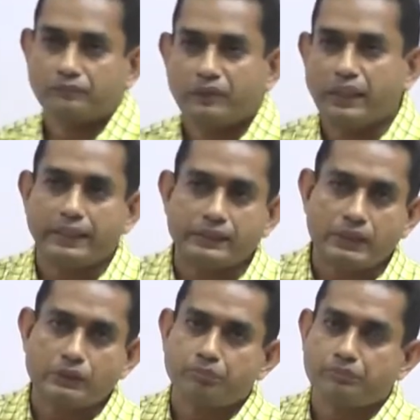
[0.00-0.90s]
That
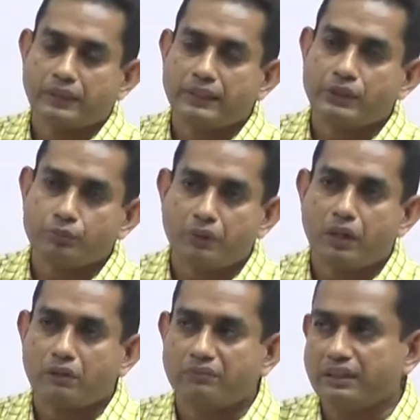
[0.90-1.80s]
is
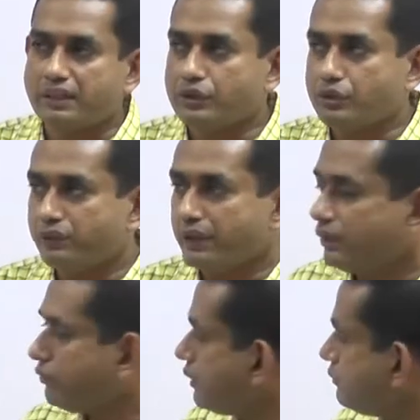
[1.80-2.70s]
part of LKAS 21.